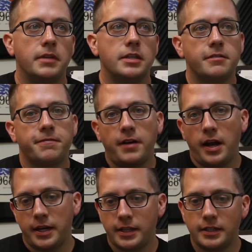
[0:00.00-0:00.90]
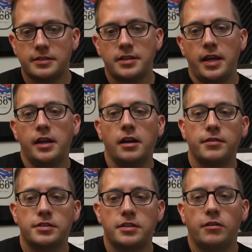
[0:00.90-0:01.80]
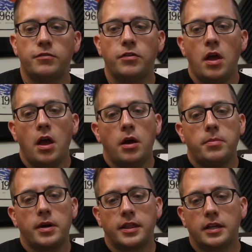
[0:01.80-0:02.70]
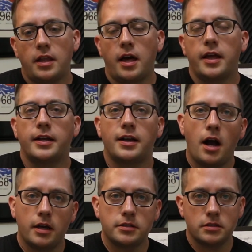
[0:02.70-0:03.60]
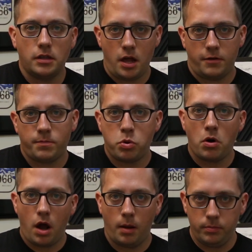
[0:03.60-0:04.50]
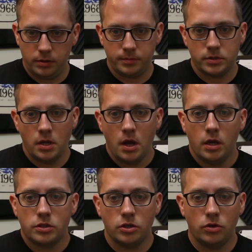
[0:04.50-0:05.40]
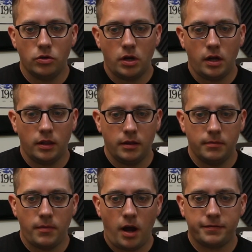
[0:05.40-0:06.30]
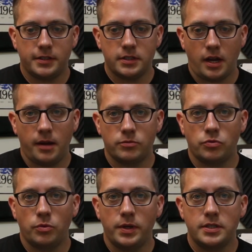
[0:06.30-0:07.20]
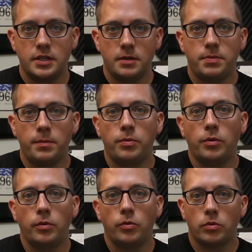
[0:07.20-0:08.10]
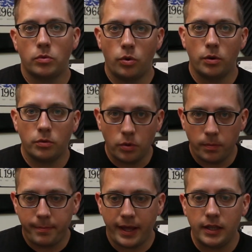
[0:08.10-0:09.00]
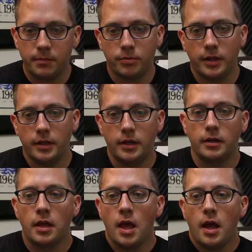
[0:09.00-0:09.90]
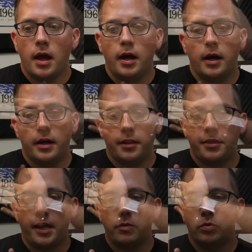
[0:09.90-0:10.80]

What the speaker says: is a fine thing to say in and of itself, but I think it causes a lot of problems. So oftentimes when we see people quote unquote belly breathing, they